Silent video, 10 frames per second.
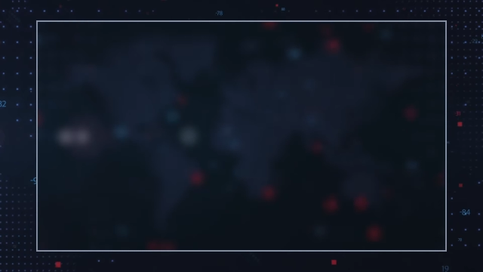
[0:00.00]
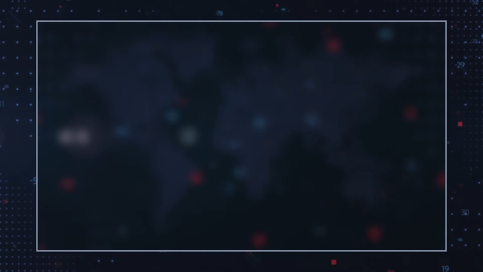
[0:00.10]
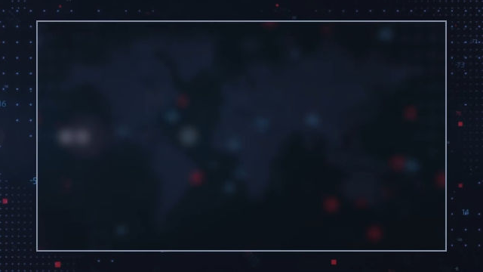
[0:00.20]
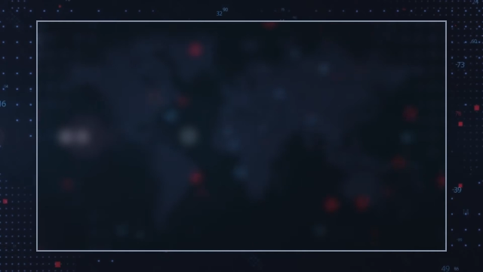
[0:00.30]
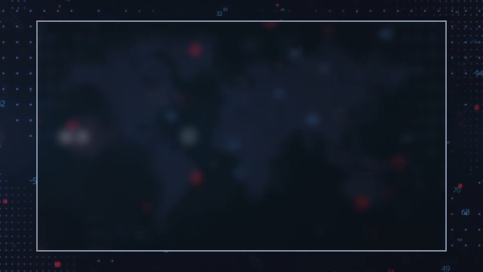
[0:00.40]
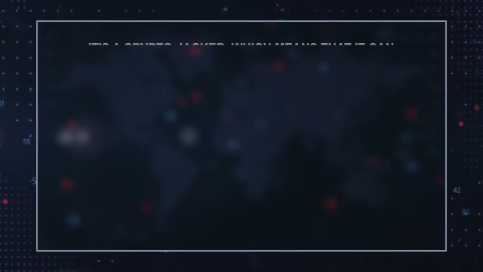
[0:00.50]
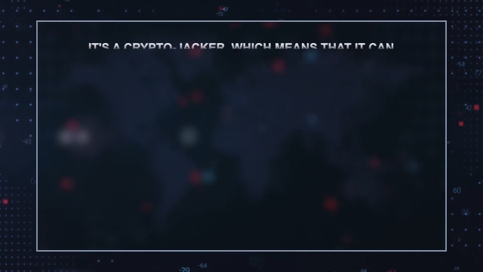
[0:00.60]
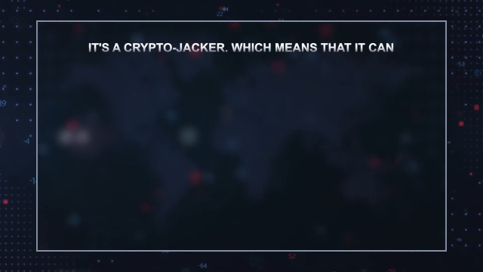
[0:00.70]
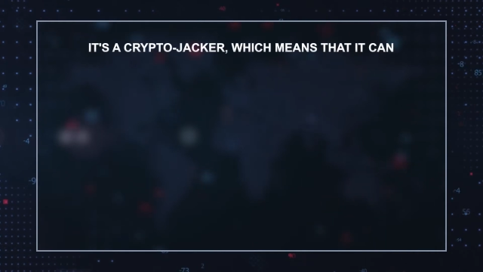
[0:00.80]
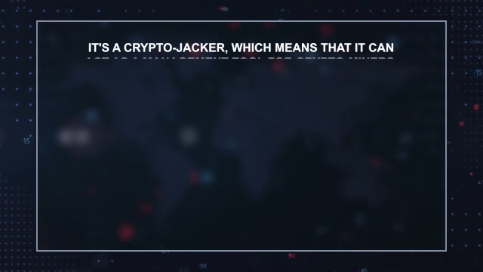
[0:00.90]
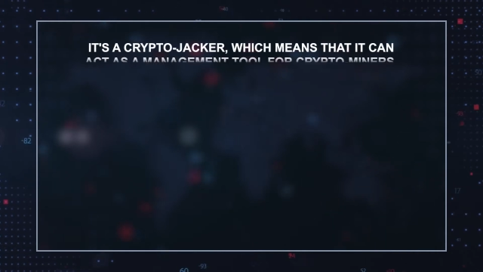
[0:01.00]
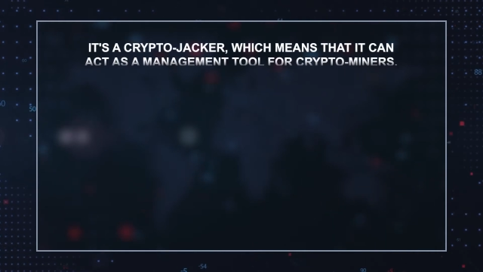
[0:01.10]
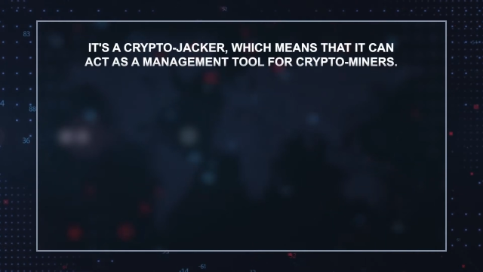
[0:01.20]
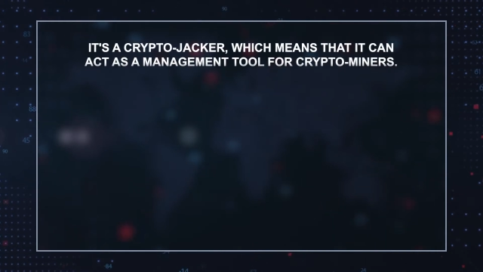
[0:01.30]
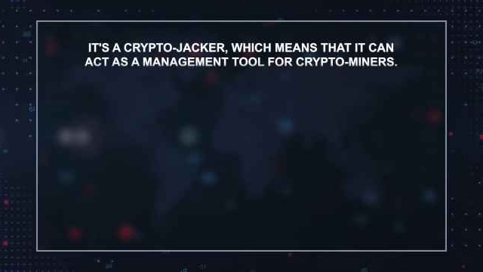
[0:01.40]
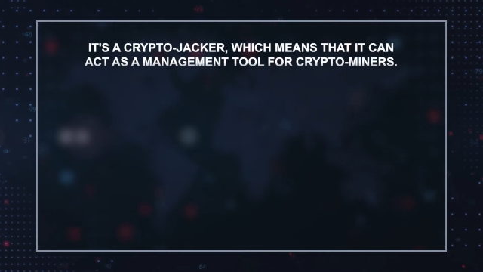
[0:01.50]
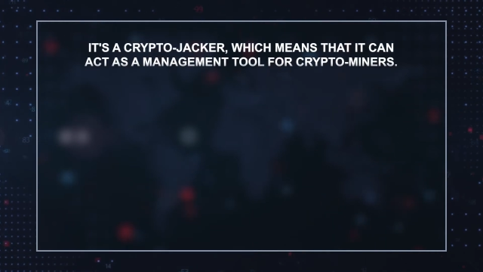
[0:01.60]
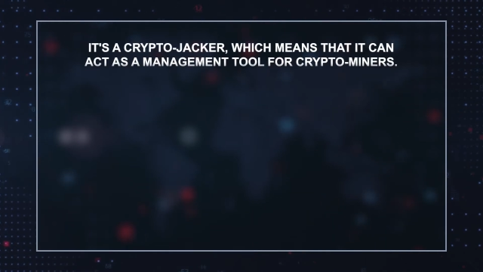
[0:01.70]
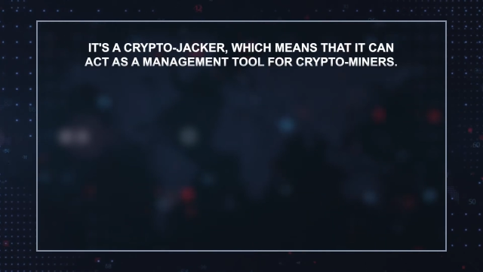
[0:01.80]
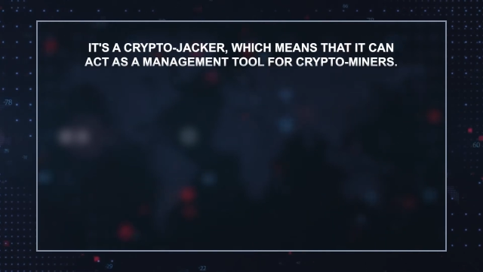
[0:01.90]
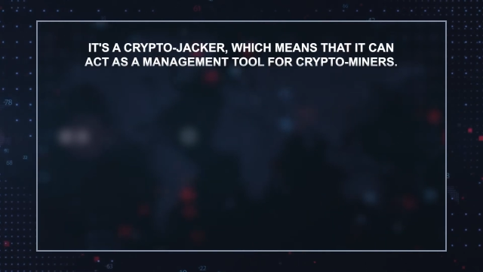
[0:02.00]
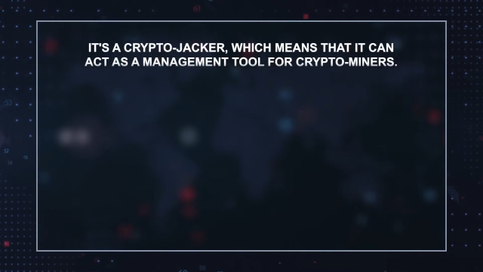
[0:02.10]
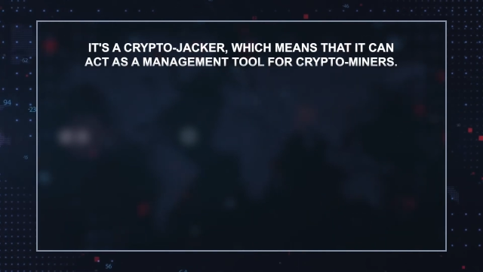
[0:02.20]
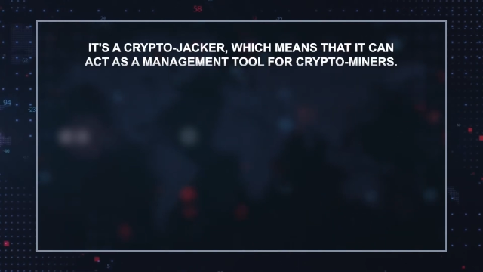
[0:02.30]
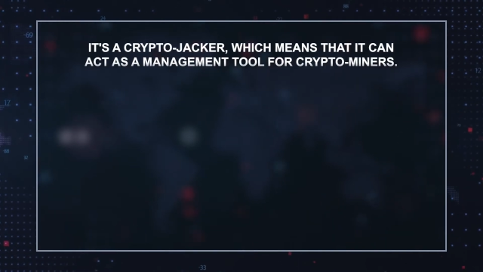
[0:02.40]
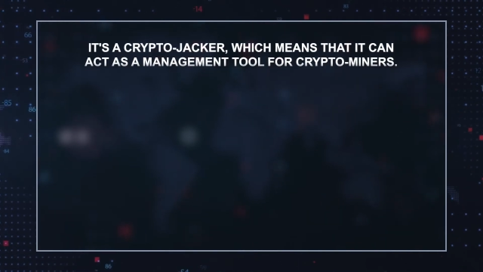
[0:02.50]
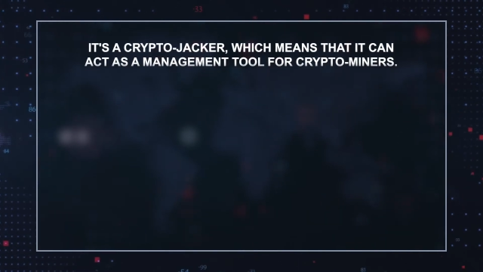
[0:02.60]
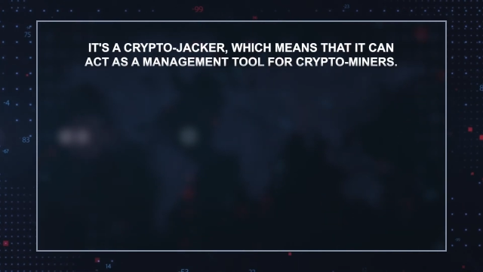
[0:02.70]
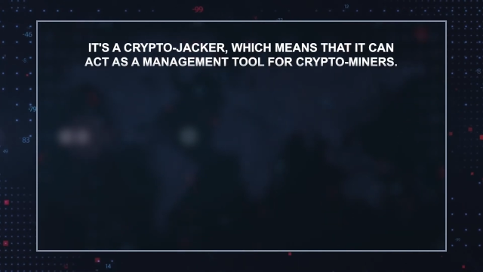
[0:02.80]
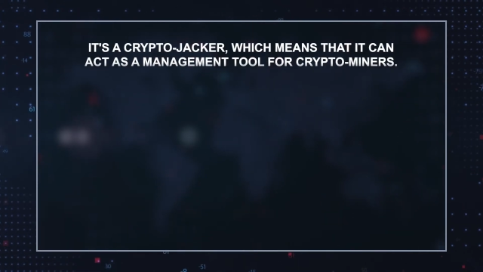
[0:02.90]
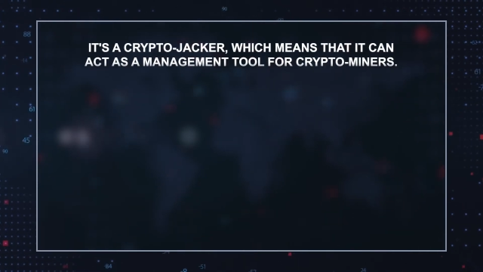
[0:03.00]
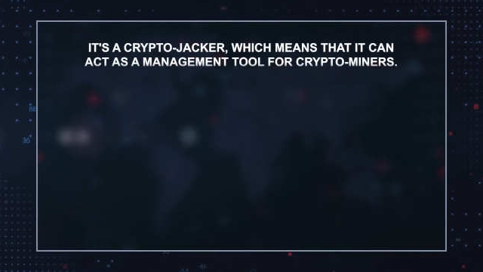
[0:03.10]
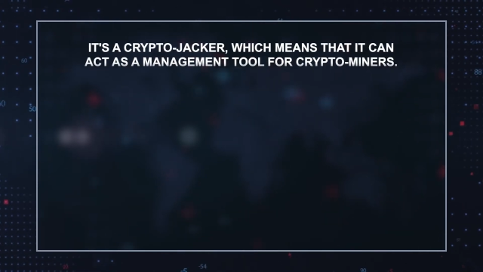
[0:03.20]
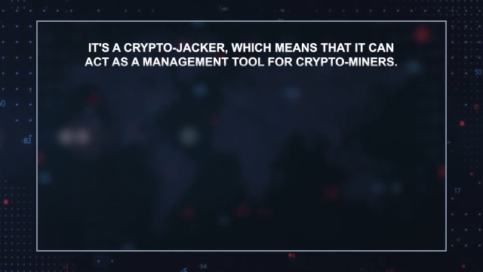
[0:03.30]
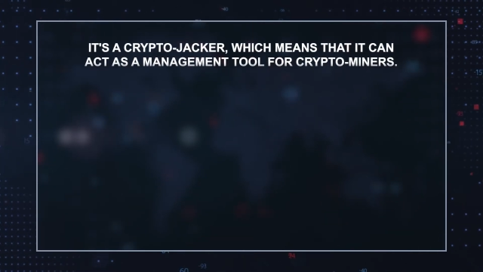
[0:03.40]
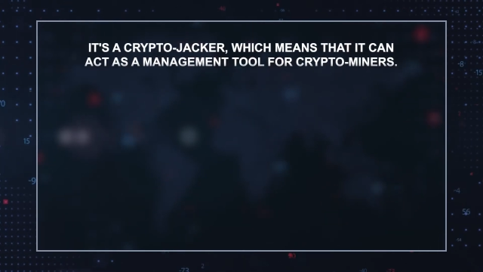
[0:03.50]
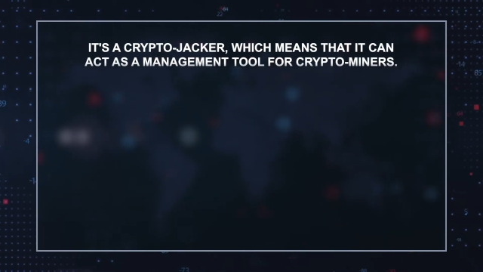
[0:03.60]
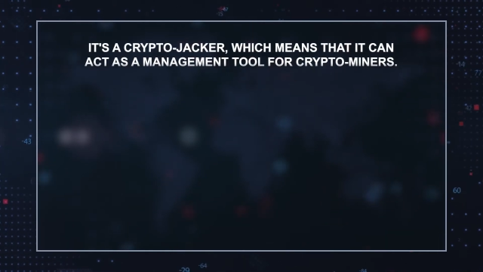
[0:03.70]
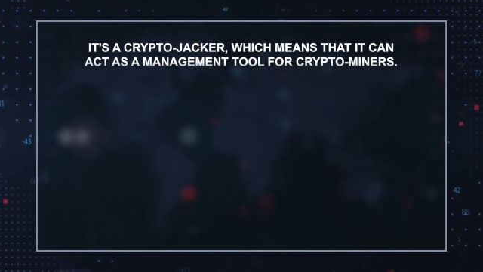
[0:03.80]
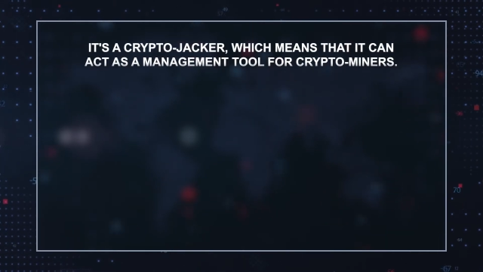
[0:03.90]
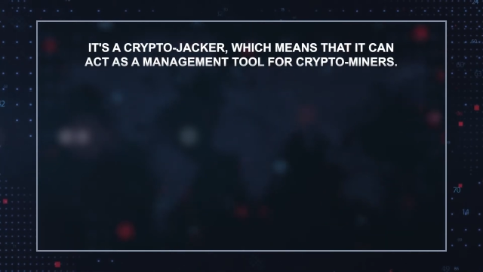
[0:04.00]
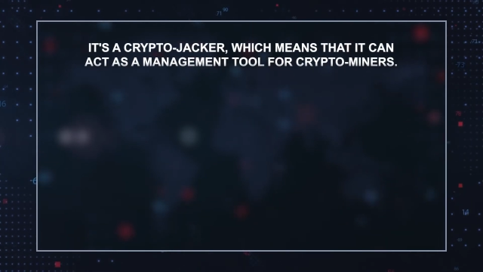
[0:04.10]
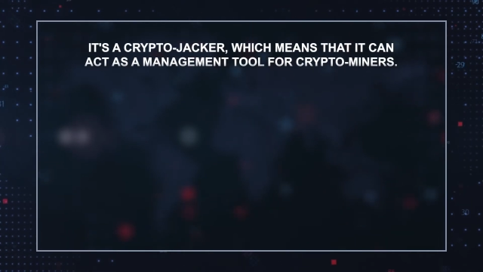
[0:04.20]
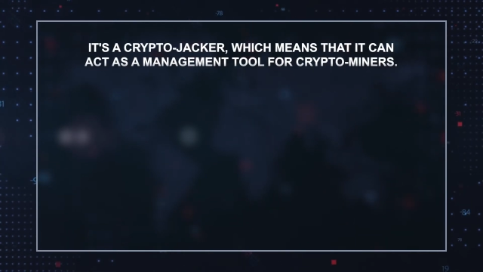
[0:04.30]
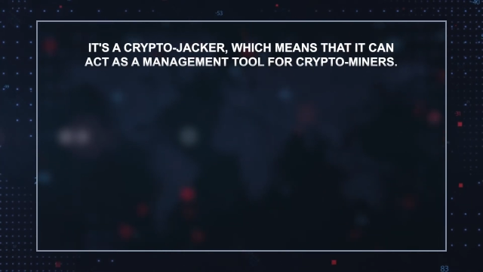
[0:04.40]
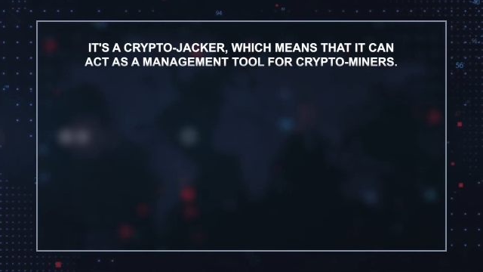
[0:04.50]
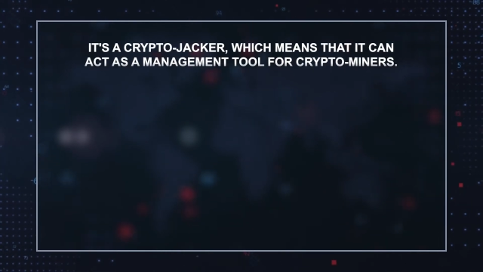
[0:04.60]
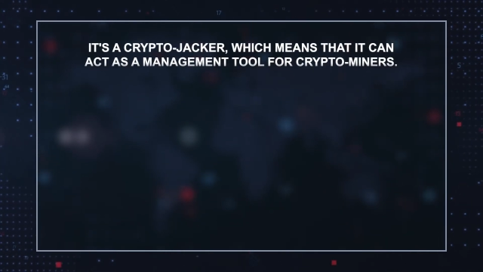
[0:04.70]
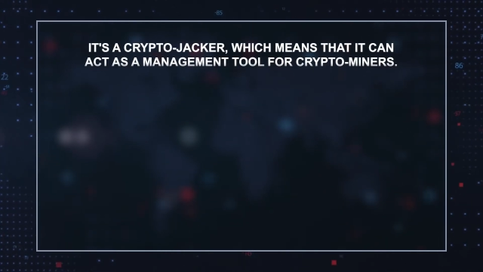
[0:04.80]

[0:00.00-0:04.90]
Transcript: (no speaker visible)